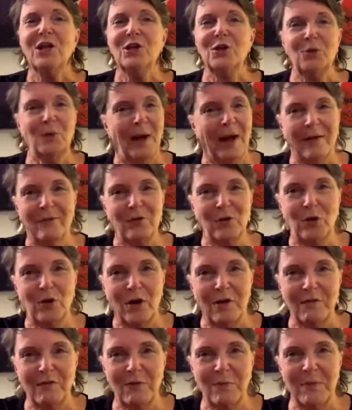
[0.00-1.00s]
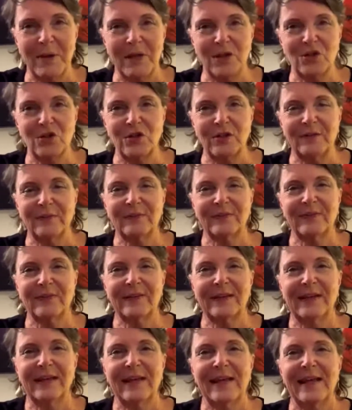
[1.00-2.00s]
You have your confirmation.
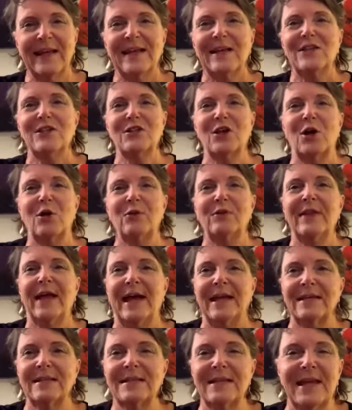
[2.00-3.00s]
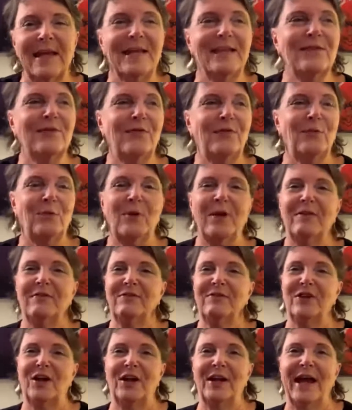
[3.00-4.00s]
So that's it.
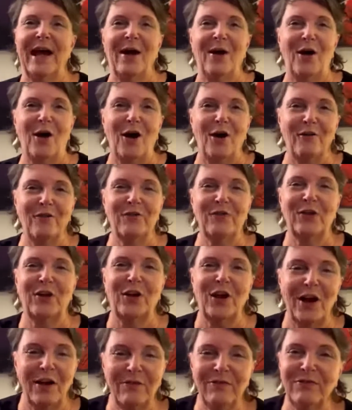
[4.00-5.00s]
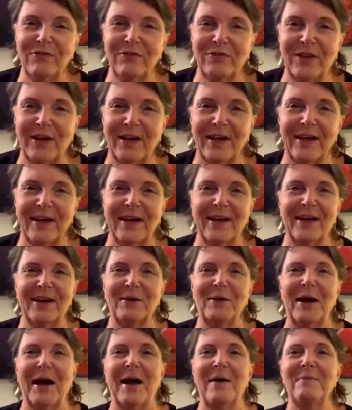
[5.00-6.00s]
We've done our off the cuff. Uh,
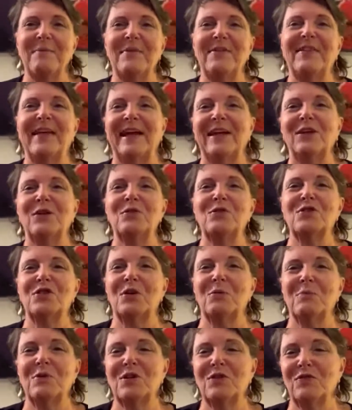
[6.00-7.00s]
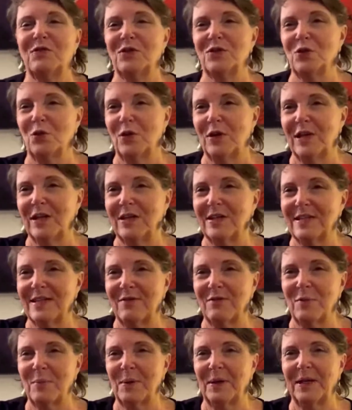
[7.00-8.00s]
and thank you so much for joining us,
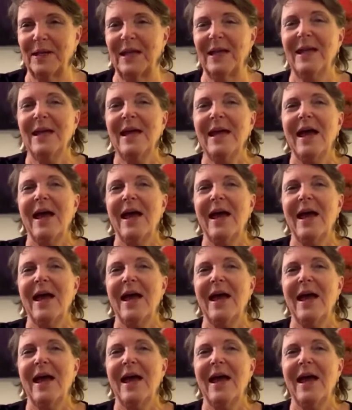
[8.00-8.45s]
everybody.